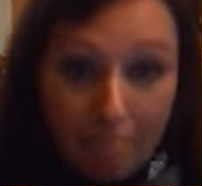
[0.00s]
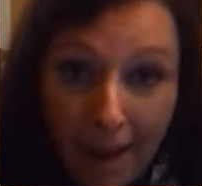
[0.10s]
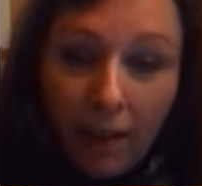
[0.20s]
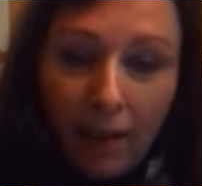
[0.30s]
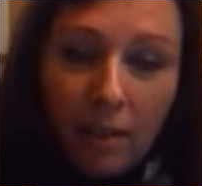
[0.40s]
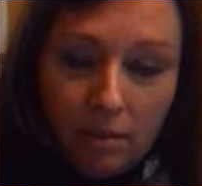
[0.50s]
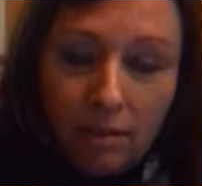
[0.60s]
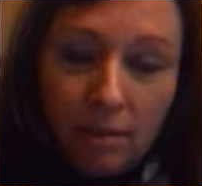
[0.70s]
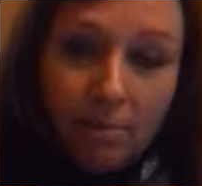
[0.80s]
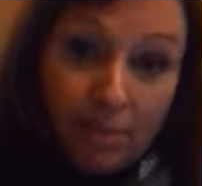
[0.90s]
mainly
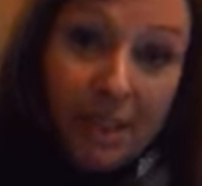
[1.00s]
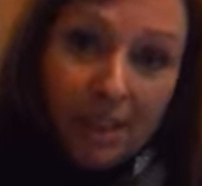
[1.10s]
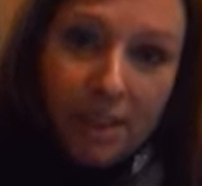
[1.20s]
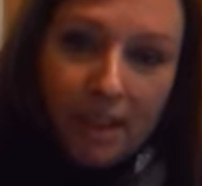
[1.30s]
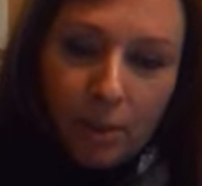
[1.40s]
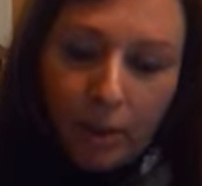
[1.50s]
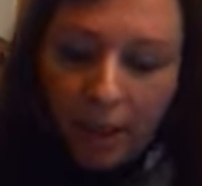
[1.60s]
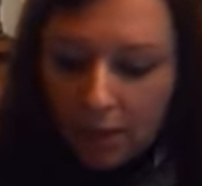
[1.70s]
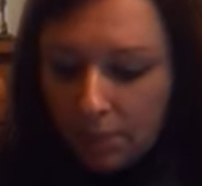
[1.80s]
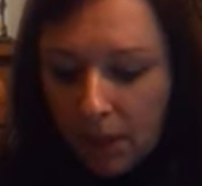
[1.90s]
6 days a
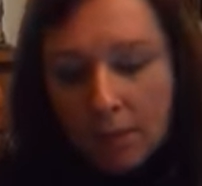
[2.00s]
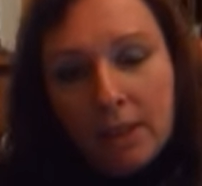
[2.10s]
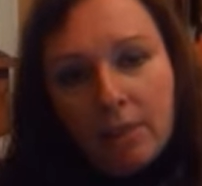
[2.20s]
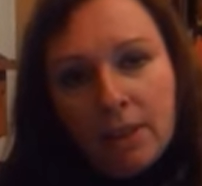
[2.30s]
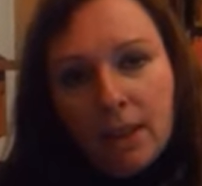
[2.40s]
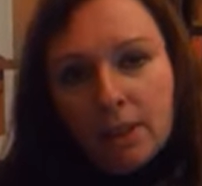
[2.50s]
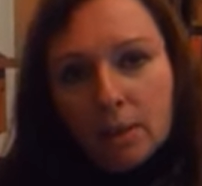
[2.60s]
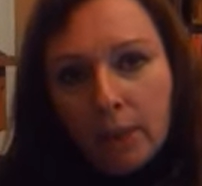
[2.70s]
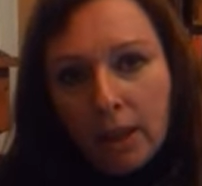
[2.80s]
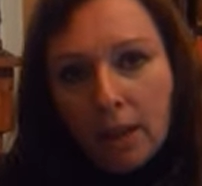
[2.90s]
week, sometimes 7 days
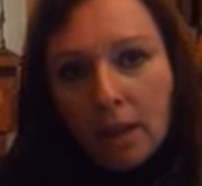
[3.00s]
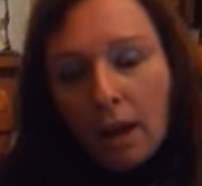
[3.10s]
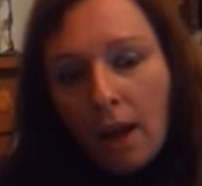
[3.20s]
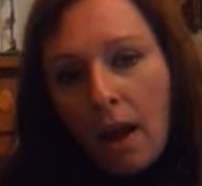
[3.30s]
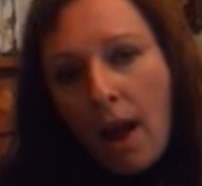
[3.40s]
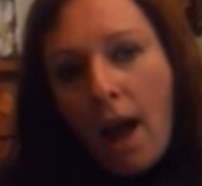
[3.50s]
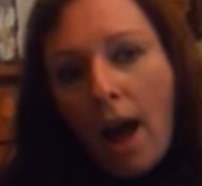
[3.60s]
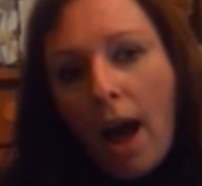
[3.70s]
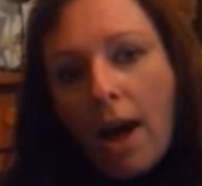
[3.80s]
a week.